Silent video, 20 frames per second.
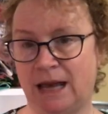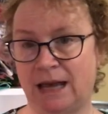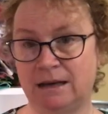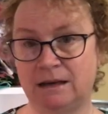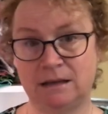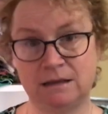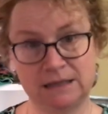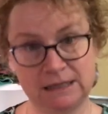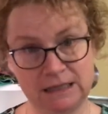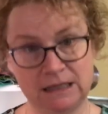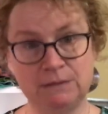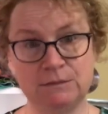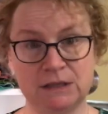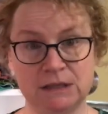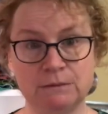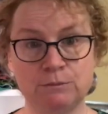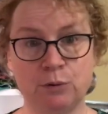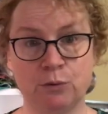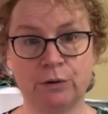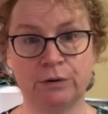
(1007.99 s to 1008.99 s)
and steam
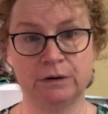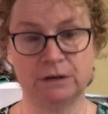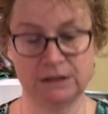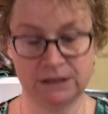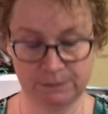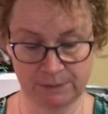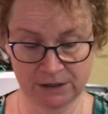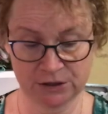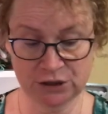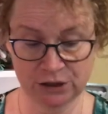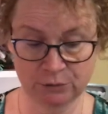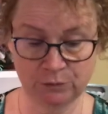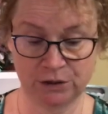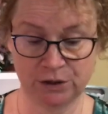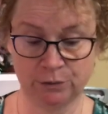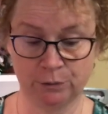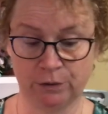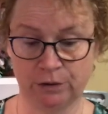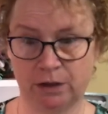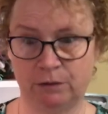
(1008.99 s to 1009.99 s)
is important, especially when
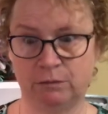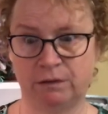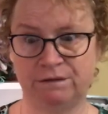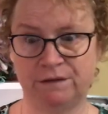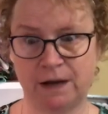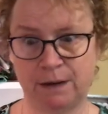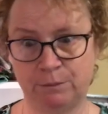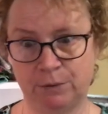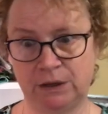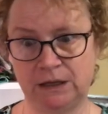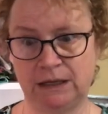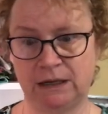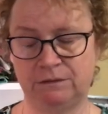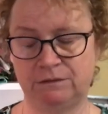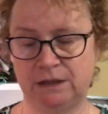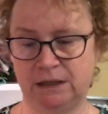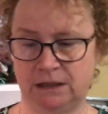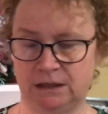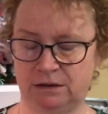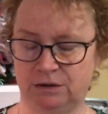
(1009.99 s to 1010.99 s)
you're working with fabric. You
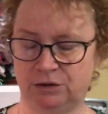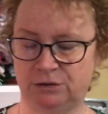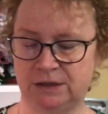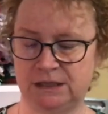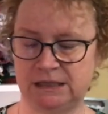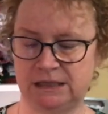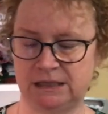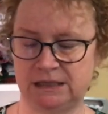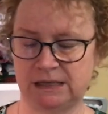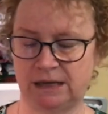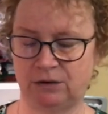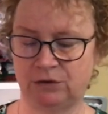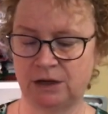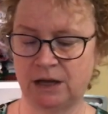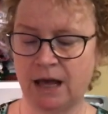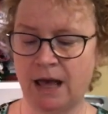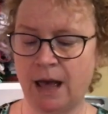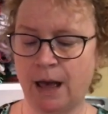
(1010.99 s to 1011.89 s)
have to get the creases out.